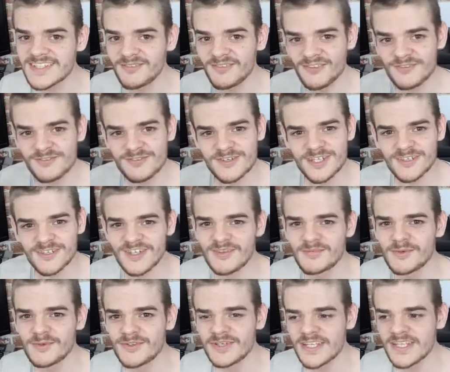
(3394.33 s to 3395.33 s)
I'm not very good in
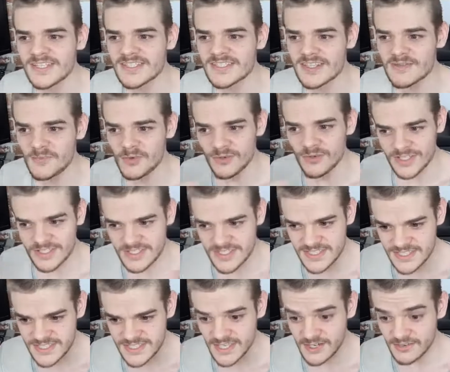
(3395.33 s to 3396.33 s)
the mornings, and the mornings
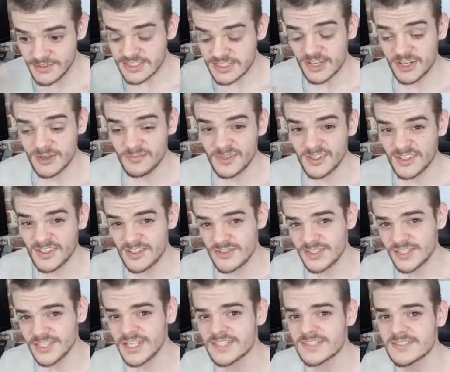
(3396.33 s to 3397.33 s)
is the only time when I
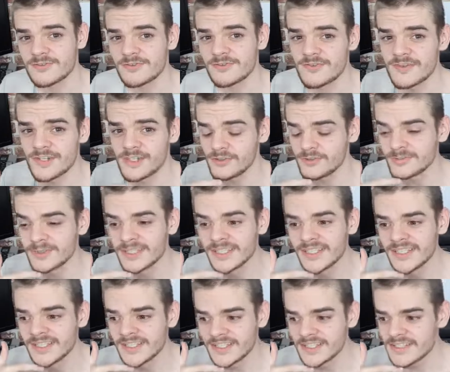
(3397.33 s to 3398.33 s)
usually get to film.
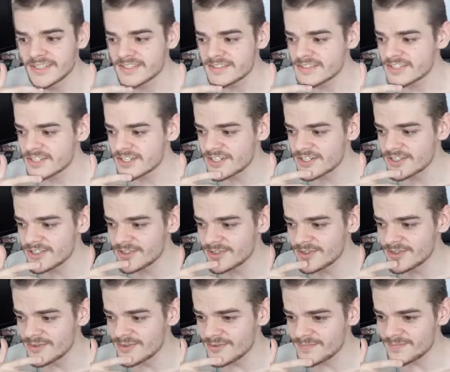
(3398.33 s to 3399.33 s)

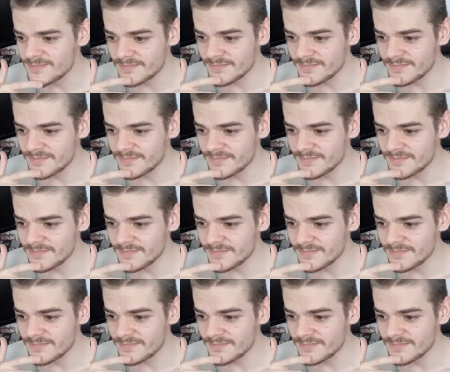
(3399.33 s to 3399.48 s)
So